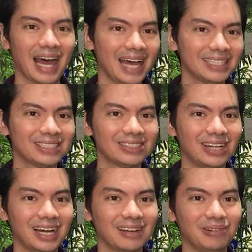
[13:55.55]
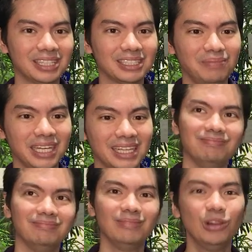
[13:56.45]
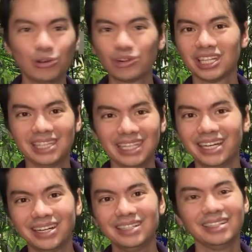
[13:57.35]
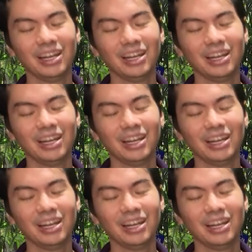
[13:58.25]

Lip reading: ASRock was a bit lower tier,